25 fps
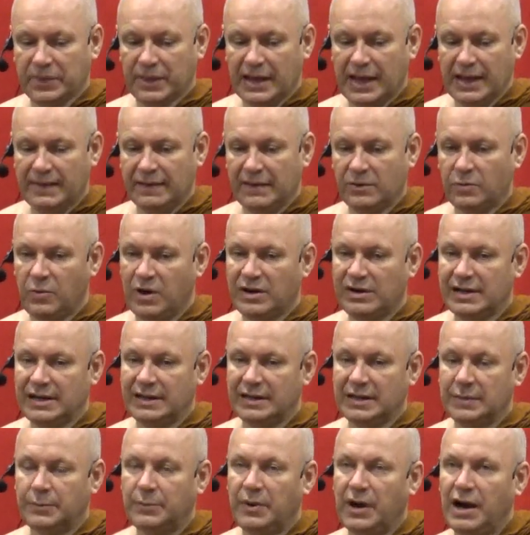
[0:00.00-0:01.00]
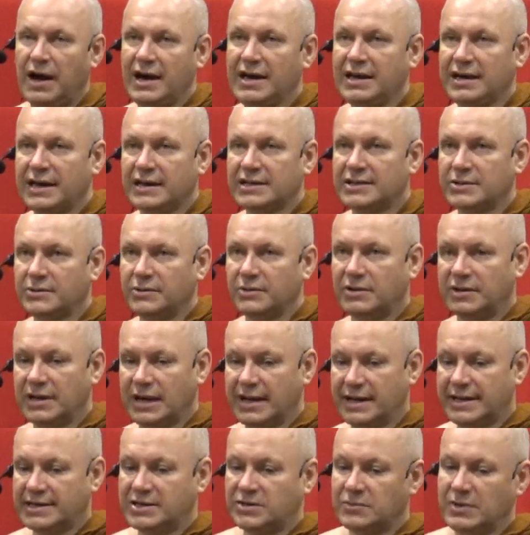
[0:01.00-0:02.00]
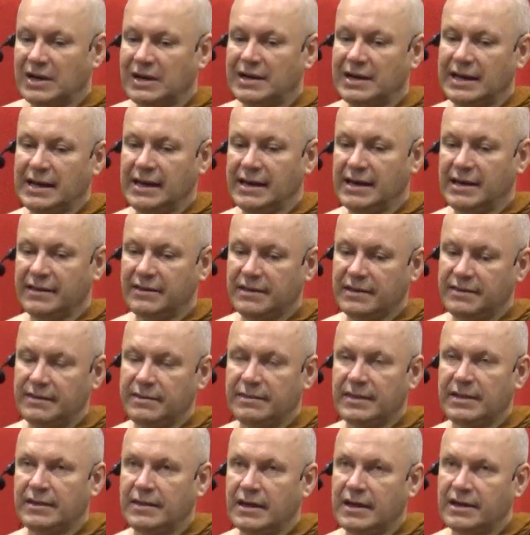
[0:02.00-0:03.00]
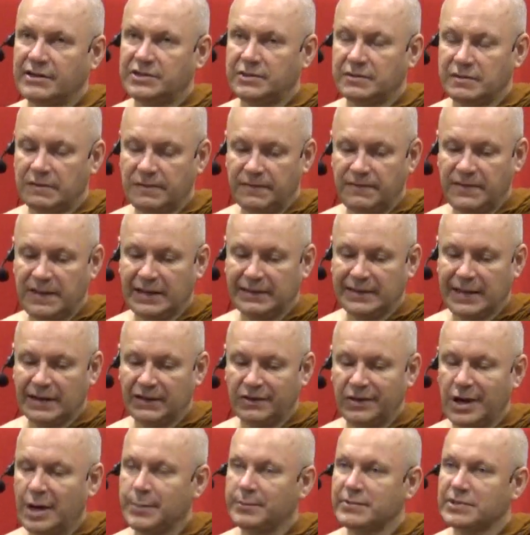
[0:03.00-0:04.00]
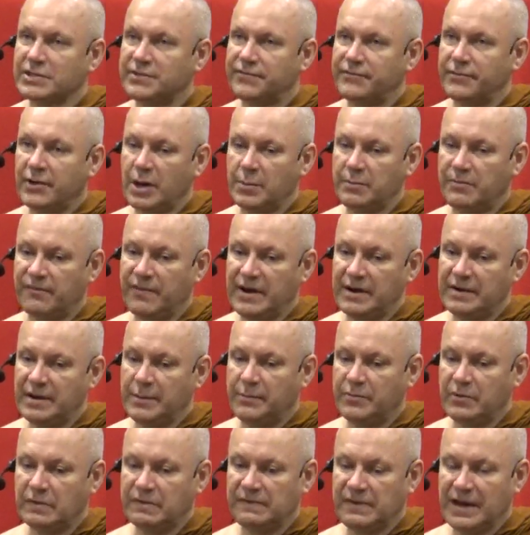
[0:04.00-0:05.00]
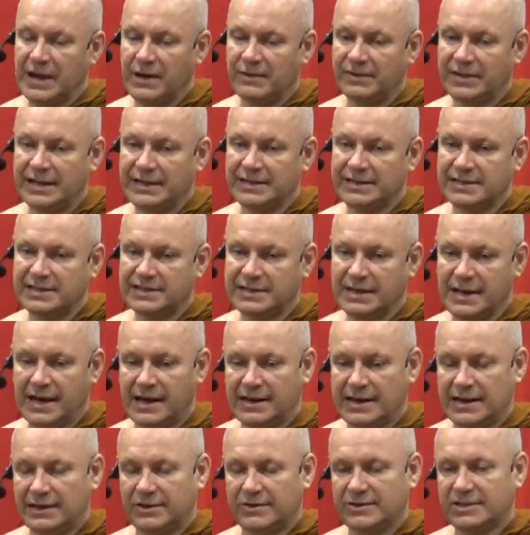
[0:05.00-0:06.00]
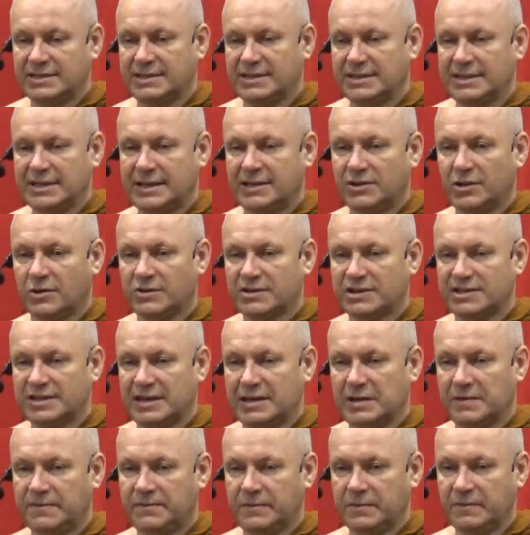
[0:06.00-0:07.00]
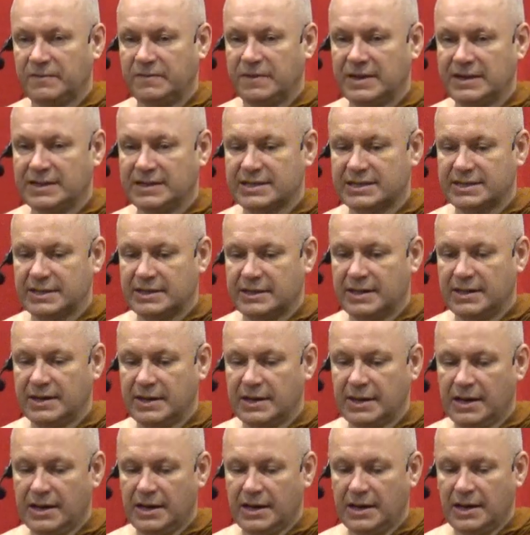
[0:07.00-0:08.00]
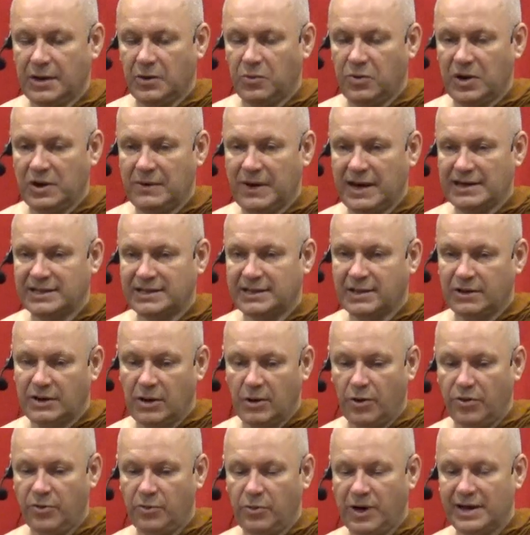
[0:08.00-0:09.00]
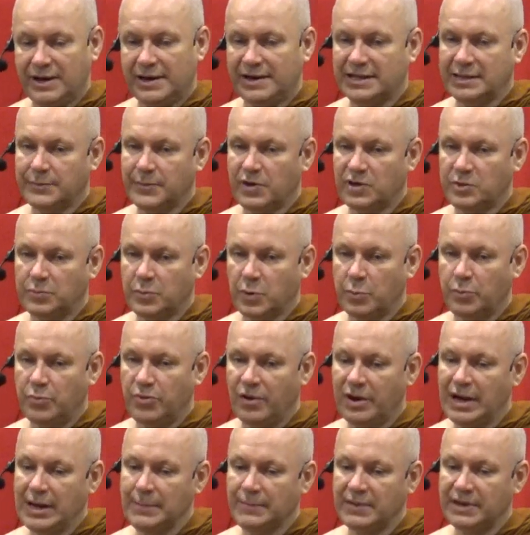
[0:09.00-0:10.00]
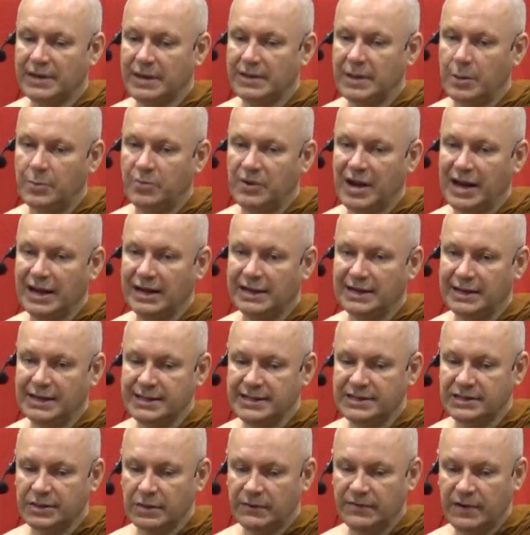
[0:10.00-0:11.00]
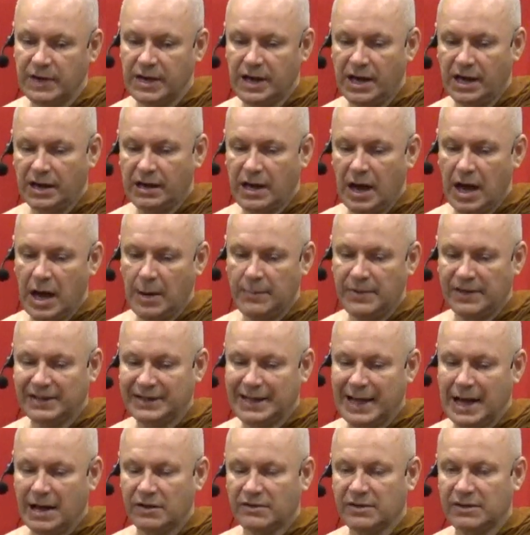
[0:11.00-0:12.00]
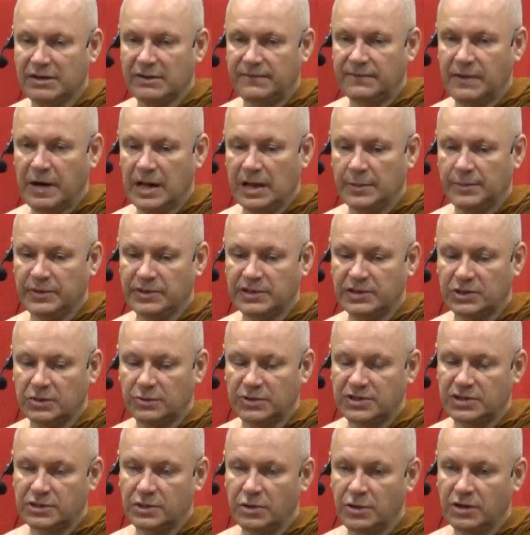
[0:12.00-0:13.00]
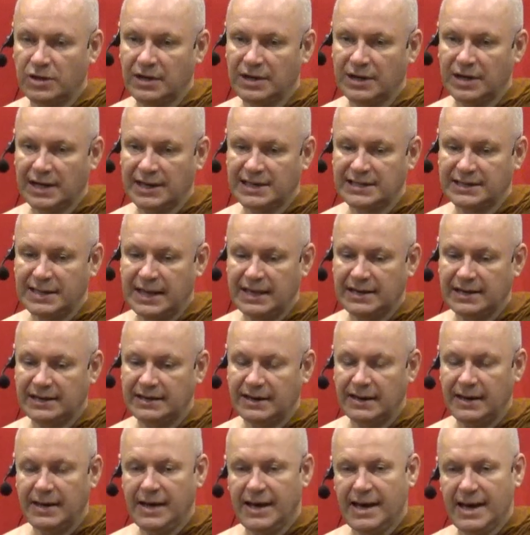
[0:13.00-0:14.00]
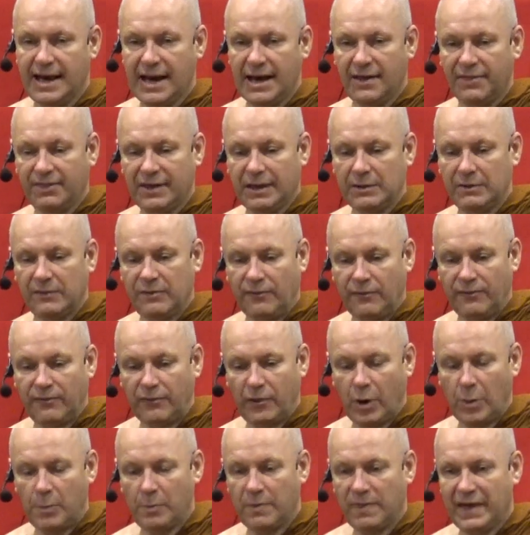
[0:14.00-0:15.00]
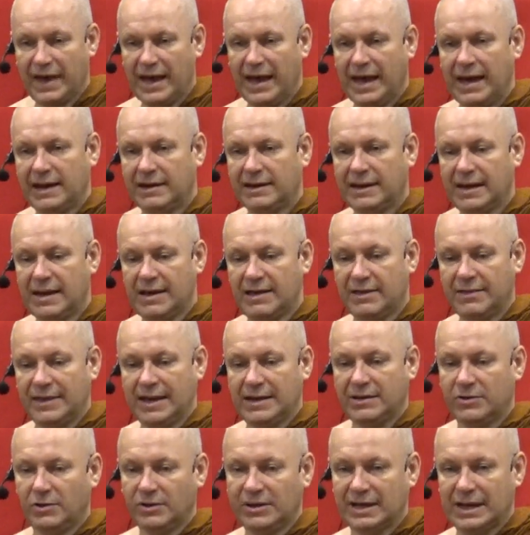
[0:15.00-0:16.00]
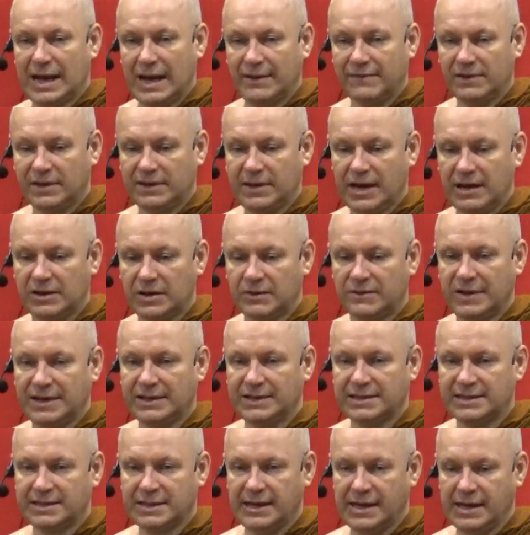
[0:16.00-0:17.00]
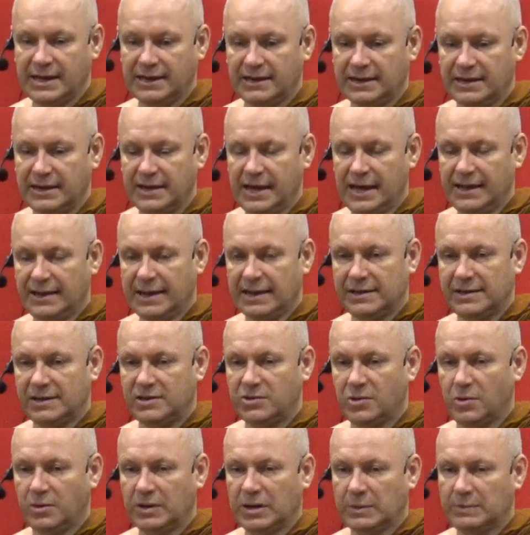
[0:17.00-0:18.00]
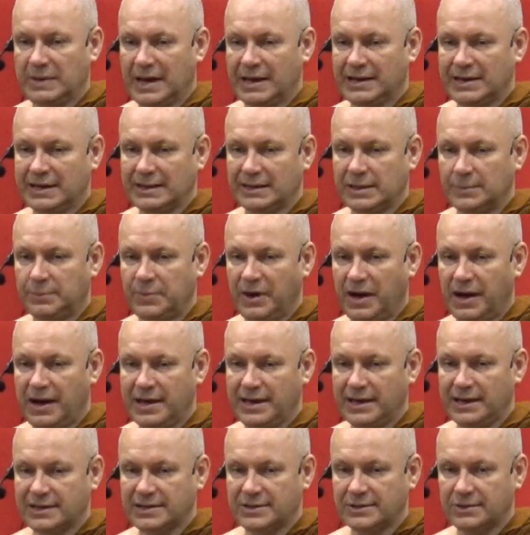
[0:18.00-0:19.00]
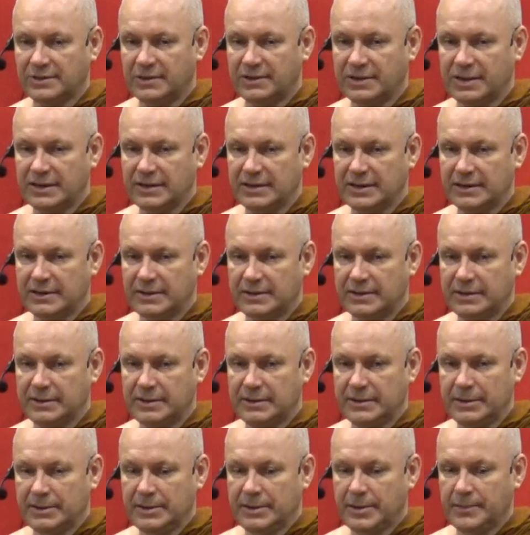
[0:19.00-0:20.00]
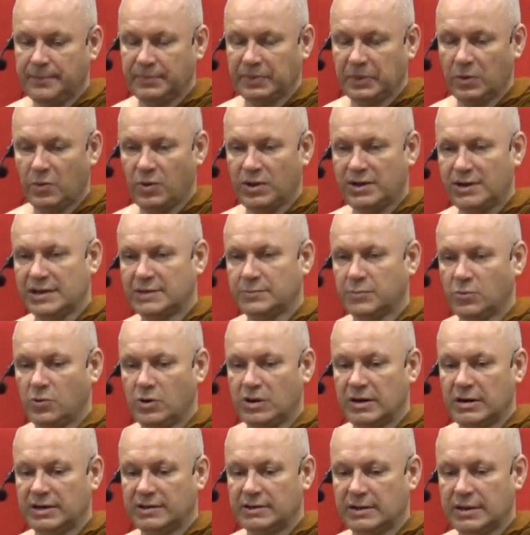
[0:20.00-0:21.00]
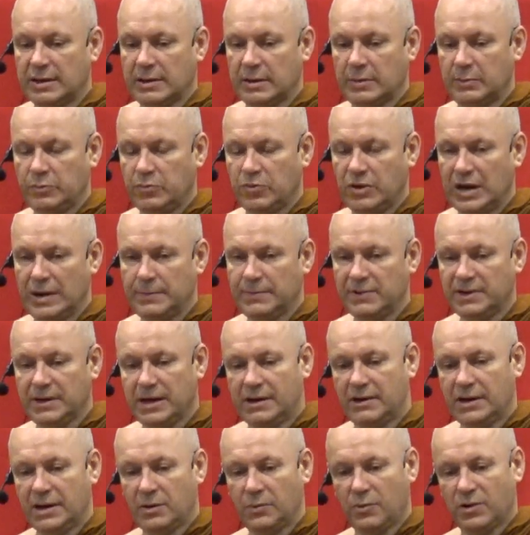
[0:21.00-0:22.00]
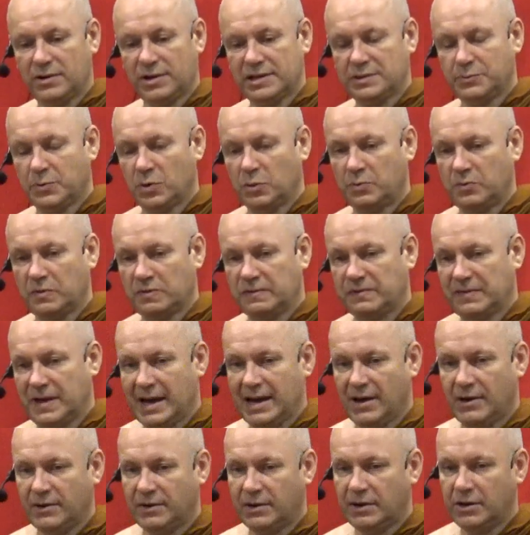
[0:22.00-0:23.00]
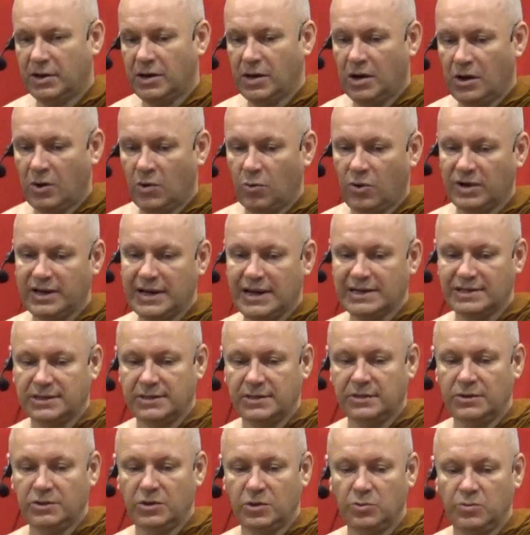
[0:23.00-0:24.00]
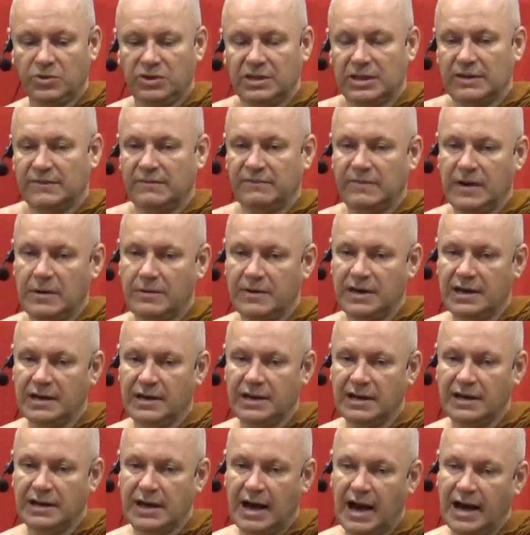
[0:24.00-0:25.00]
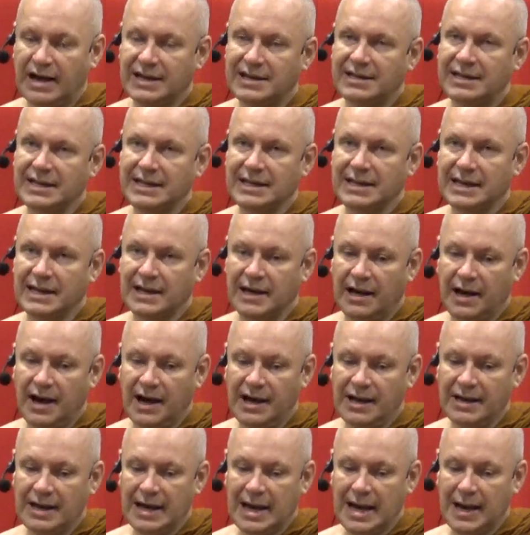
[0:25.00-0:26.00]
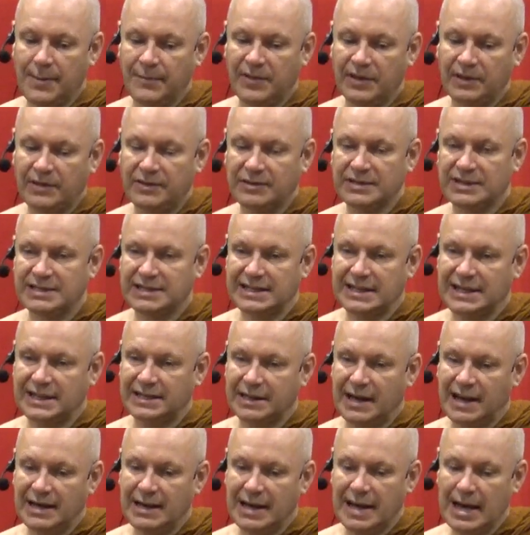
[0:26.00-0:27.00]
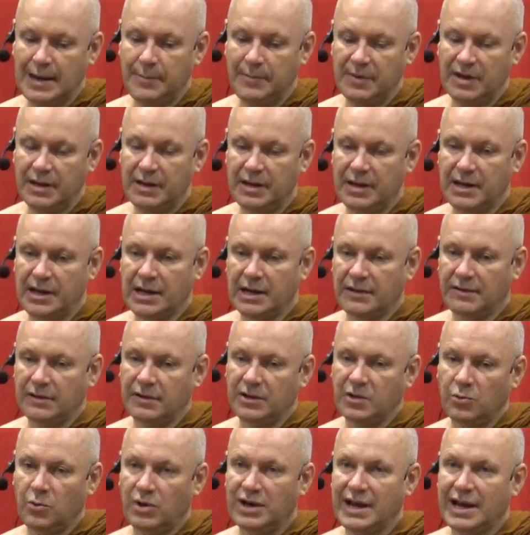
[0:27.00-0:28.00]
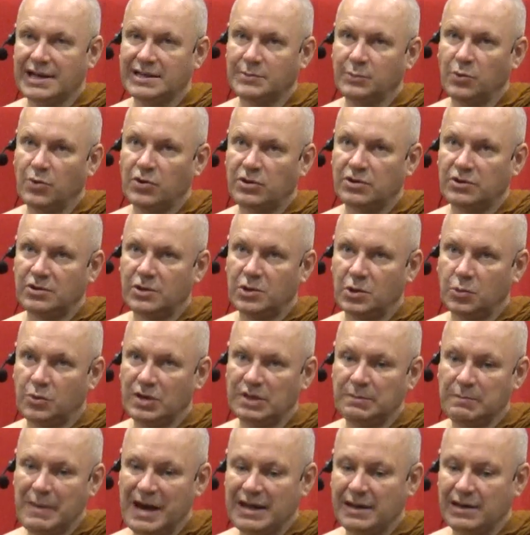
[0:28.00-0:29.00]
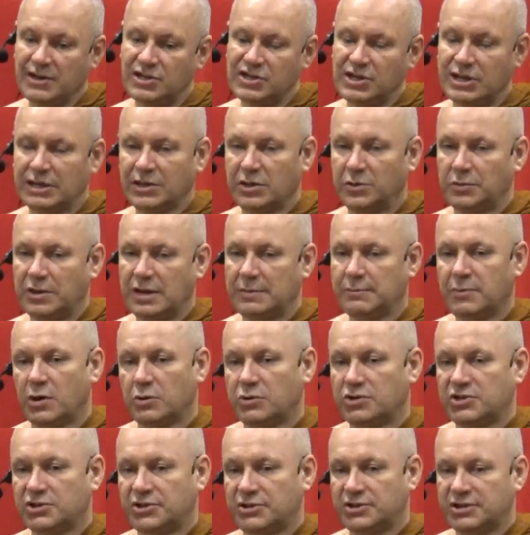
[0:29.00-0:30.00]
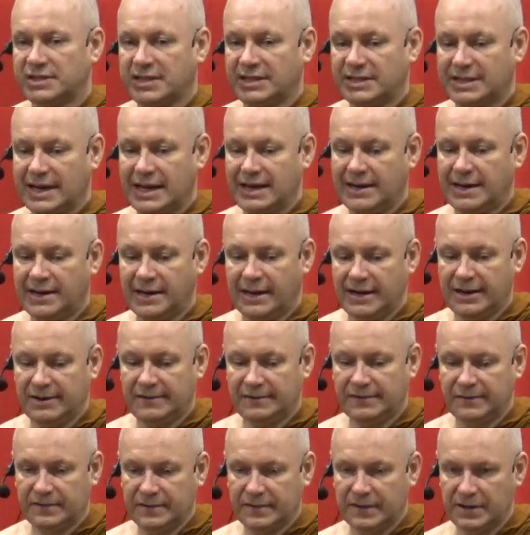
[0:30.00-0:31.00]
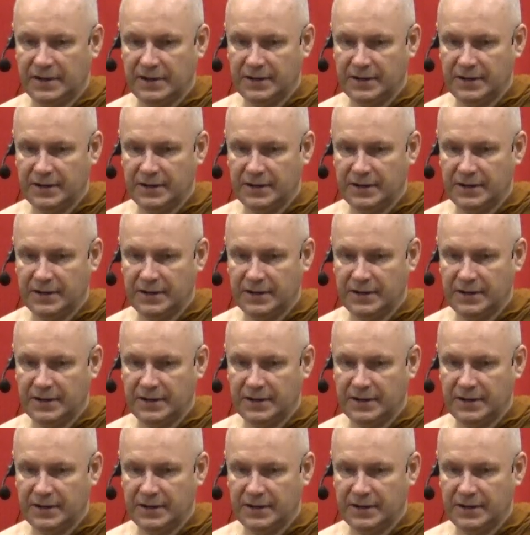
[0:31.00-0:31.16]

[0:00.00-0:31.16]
And the one in the Bahiya Sutta is really the, the, a sort of thing that comes from very profound insight into seeing non-self of things. Uh, whereas the other one is a much more preliminary practice of calming down the defilements to a certain extent, uh, and then from that, then you can have the kind of insight uh, that they talk about in the Bahiya Sutta. Uh. One is more preliminary, one is more profound. One has to do with the very idea I am, the conceit I am. Uh, the other one has more to do with managing your emotions in daily life. Uh.